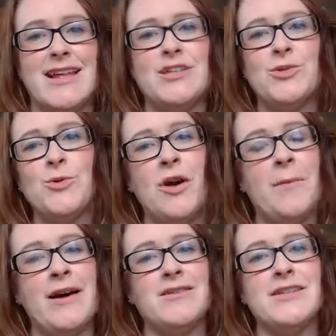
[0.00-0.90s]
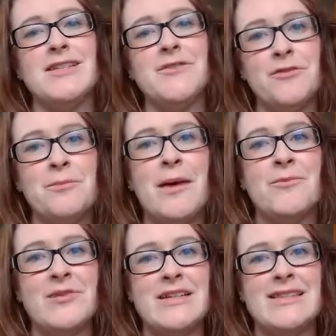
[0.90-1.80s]
They'd talk about different
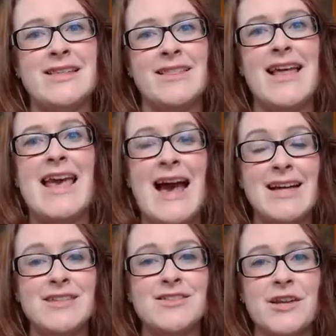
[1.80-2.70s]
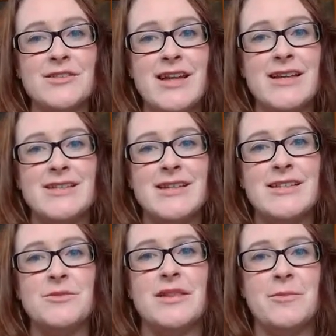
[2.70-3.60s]
memories that they had
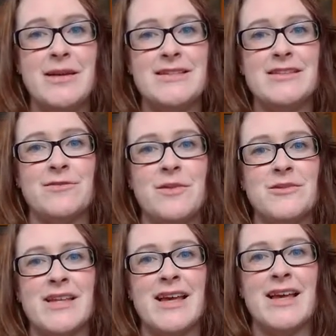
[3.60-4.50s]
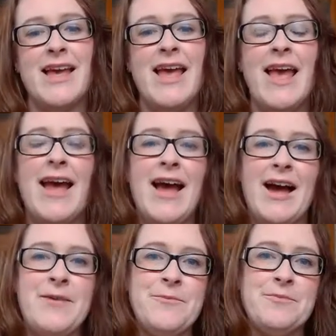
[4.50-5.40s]
associated with the pieces of music,
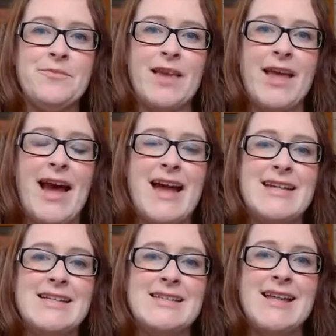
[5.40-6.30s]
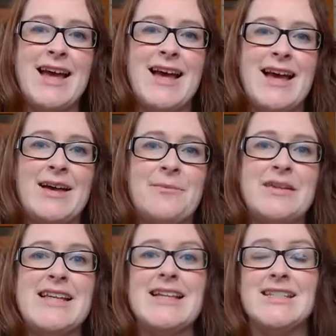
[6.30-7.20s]
and
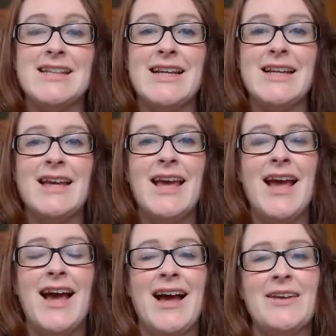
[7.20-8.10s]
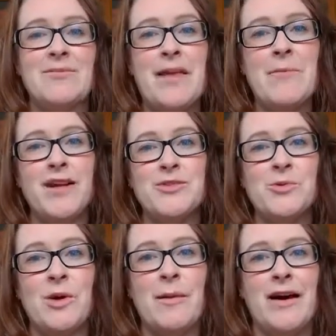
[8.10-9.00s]
potentially they might
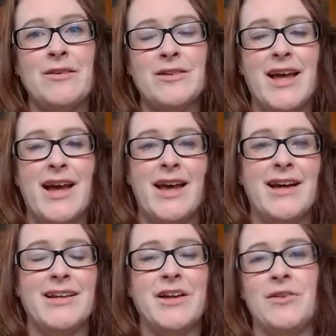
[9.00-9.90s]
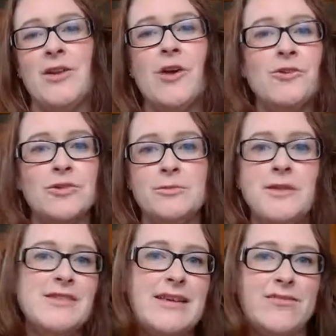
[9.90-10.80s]
talk about local
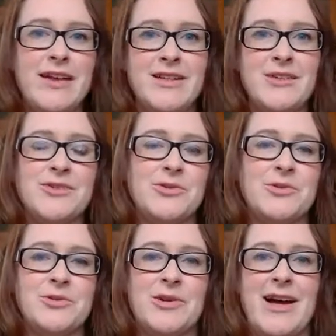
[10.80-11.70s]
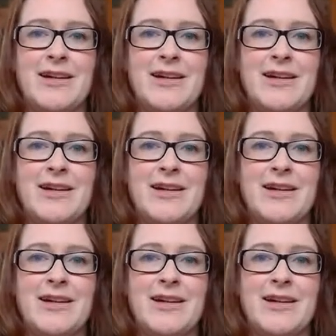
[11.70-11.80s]
music venues or